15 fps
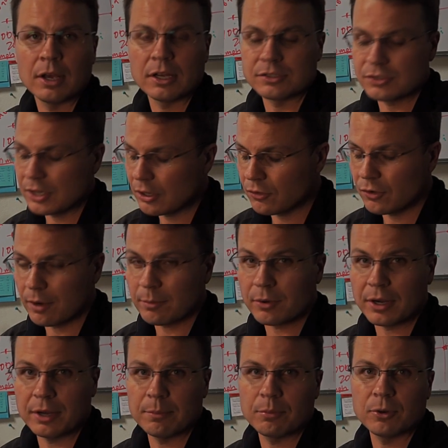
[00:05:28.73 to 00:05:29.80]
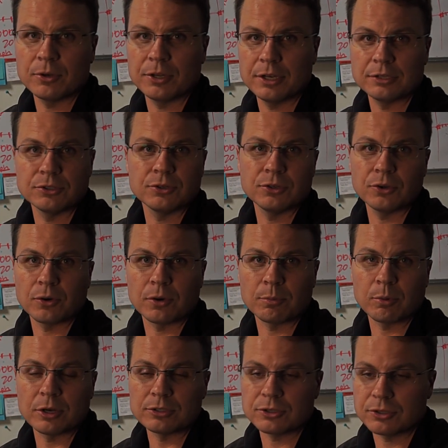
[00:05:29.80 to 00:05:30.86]
A single number input gets you your
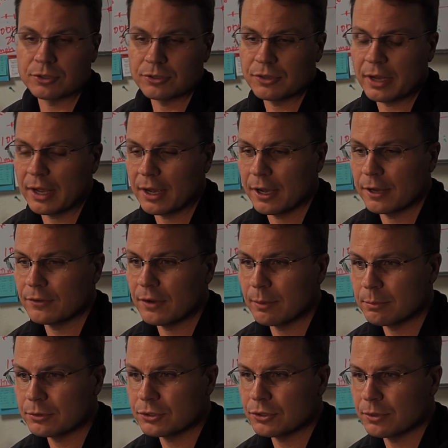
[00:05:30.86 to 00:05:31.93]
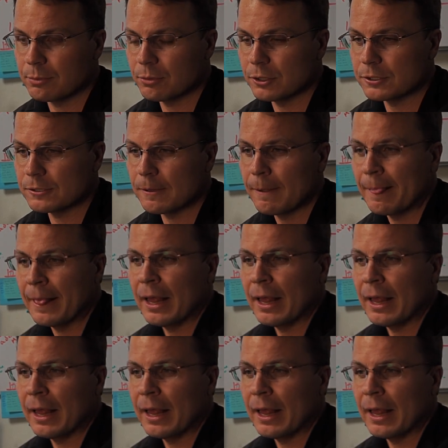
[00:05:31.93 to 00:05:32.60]
pressure and temperature inputs.